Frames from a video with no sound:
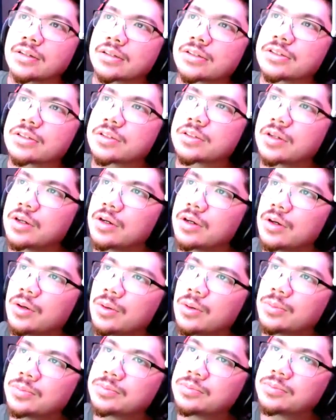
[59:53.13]
Okay,
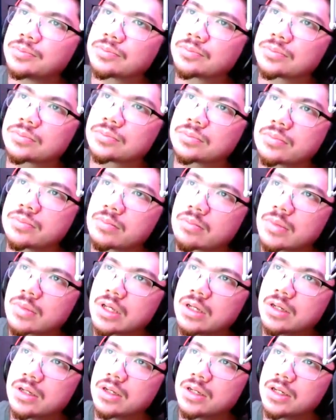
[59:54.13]
so...
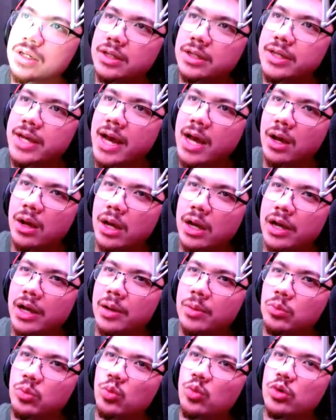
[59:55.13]
yeah,
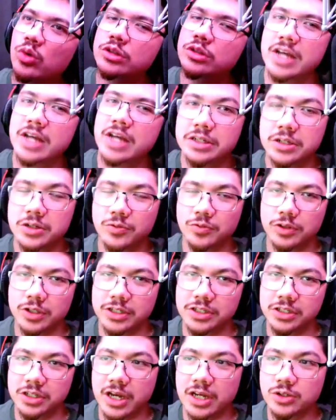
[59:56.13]
we'll tentatively
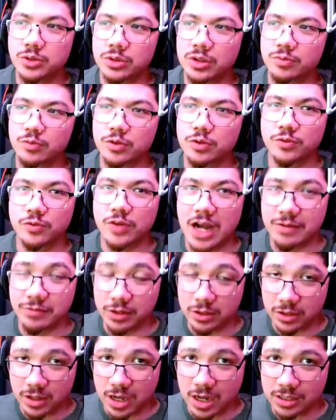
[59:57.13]
schedule it for 5
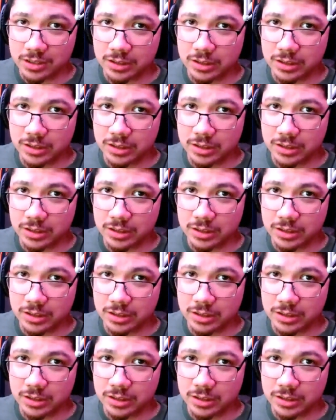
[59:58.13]
o'clock,